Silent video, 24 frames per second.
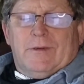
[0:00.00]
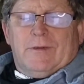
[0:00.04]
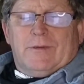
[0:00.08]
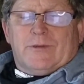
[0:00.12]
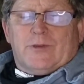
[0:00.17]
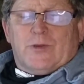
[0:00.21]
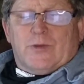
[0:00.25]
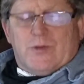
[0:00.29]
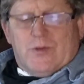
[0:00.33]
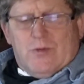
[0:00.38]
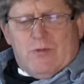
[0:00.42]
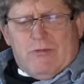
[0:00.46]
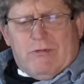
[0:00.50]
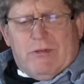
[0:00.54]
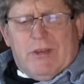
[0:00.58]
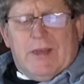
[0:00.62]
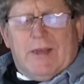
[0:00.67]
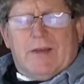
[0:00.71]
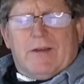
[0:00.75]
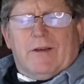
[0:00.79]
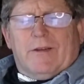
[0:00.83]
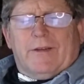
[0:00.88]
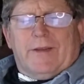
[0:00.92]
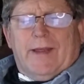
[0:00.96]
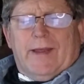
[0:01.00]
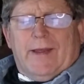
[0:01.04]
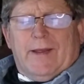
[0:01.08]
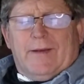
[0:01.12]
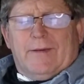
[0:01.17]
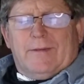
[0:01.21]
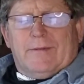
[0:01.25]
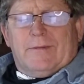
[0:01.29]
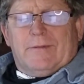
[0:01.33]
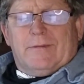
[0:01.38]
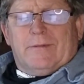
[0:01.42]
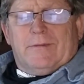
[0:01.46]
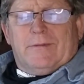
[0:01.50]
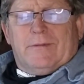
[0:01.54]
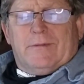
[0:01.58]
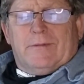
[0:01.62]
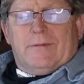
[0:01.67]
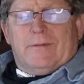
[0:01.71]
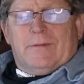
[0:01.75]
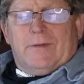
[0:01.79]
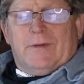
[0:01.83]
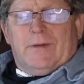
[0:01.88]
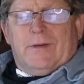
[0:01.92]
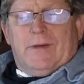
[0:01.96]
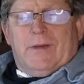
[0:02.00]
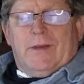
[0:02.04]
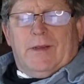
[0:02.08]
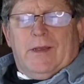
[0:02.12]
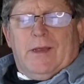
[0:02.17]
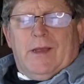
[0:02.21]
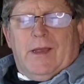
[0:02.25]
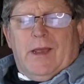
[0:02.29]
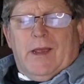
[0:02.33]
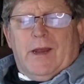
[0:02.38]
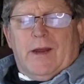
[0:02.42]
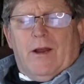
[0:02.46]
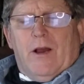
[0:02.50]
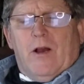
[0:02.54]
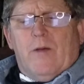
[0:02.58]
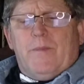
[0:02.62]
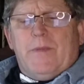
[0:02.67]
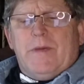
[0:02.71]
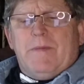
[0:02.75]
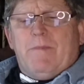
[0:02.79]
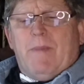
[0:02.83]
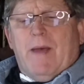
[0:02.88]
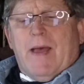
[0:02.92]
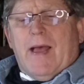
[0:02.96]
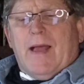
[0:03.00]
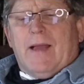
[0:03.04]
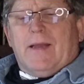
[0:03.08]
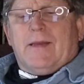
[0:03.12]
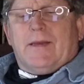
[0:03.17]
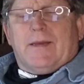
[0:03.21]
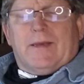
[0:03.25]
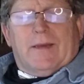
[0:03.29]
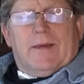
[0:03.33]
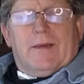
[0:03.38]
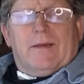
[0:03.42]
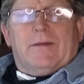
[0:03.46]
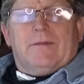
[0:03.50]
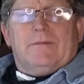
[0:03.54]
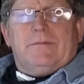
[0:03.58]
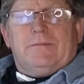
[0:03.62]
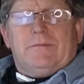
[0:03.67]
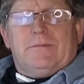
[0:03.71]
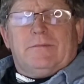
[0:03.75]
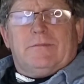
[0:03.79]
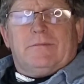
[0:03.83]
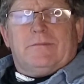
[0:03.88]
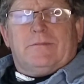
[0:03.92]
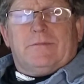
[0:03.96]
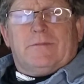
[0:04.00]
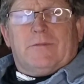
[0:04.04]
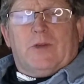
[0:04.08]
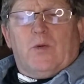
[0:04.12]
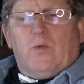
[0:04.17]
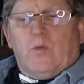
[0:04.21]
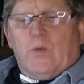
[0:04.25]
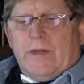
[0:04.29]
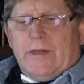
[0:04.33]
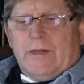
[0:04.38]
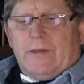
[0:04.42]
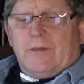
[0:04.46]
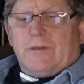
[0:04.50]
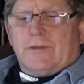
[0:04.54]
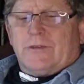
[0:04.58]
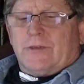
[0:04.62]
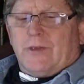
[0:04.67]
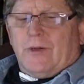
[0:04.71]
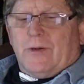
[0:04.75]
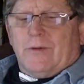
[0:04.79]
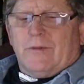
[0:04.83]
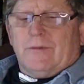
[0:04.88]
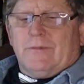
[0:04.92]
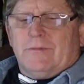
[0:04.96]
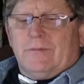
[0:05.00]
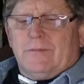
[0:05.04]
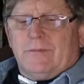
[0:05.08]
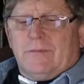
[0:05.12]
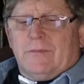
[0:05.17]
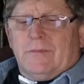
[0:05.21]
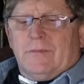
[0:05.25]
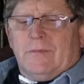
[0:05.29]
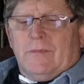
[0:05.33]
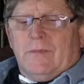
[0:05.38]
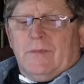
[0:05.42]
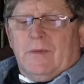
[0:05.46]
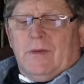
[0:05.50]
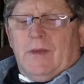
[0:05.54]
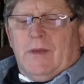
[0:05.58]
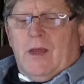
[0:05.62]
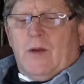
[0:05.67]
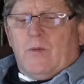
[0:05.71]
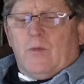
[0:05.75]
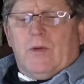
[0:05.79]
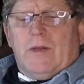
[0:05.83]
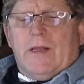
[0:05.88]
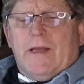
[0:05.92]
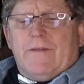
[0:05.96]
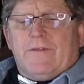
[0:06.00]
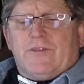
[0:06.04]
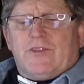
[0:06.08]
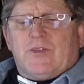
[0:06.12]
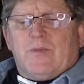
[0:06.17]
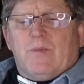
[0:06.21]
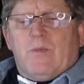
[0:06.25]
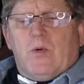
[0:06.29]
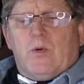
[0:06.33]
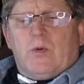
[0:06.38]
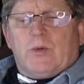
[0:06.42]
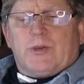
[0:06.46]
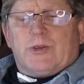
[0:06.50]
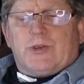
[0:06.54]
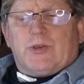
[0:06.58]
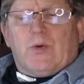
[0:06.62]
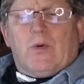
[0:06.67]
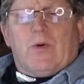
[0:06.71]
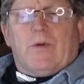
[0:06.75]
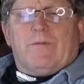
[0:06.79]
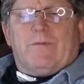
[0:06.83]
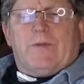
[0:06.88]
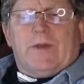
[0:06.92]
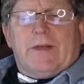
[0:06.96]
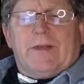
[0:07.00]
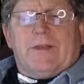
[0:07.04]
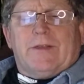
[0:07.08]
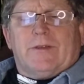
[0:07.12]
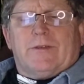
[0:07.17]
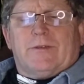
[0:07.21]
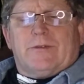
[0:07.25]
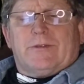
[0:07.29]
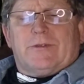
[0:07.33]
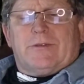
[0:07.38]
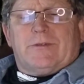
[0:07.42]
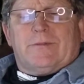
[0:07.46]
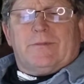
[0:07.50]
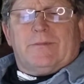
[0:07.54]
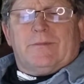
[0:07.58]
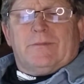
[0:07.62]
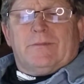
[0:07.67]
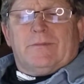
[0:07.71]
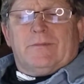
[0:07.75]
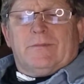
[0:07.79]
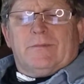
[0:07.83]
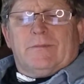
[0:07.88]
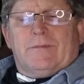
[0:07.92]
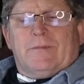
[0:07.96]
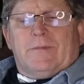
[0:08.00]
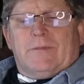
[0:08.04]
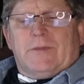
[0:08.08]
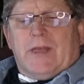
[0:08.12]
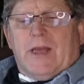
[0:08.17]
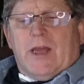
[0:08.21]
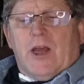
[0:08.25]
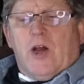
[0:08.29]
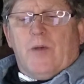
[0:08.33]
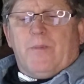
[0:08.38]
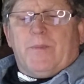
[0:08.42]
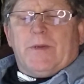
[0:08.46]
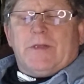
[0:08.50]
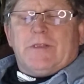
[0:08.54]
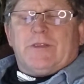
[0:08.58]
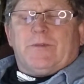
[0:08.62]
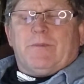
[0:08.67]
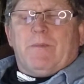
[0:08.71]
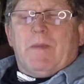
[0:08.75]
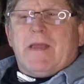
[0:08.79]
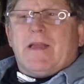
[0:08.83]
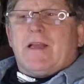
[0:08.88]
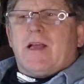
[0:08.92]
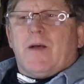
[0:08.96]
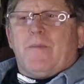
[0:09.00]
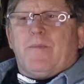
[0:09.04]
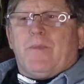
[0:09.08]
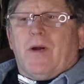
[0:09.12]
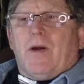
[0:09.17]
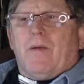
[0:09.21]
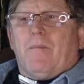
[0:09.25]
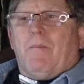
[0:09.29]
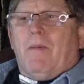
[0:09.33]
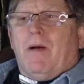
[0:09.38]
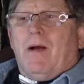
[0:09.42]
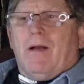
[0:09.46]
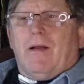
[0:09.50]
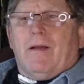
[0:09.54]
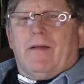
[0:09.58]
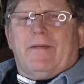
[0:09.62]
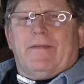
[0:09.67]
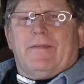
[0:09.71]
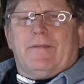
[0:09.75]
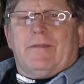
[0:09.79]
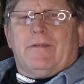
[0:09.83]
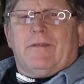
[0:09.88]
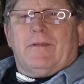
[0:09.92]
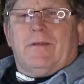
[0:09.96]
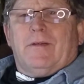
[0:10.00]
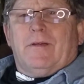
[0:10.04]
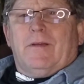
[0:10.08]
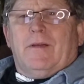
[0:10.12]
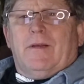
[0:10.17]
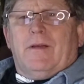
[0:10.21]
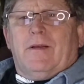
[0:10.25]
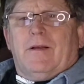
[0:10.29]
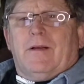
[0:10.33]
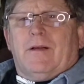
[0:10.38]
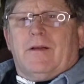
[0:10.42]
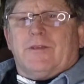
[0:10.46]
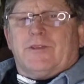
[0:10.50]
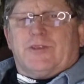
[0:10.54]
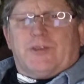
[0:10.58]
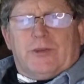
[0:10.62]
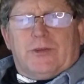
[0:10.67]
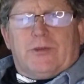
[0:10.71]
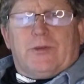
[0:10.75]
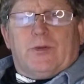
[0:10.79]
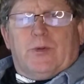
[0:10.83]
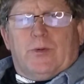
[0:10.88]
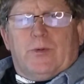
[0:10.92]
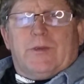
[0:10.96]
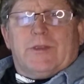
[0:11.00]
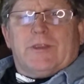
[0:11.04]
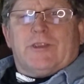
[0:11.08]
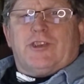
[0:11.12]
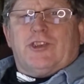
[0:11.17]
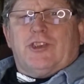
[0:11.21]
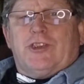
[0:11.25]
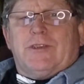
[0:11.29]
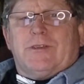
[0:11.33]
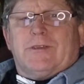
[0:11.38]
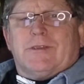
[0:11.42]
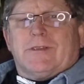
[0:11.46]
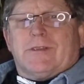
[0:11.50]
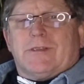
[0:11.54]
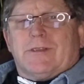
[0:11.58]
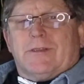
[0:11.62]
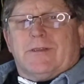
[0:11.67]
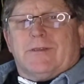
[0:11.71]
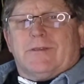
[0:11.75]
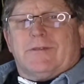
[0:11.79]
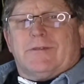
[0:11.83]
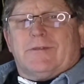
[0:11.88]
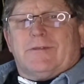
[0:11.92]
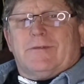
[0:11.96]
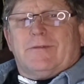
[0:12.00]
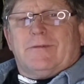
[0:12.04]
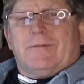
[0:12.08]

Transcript: So you think on that. And I'll be back again a week or so, and we'll have some more short videos to help us make up our mind on just who this Jesus is.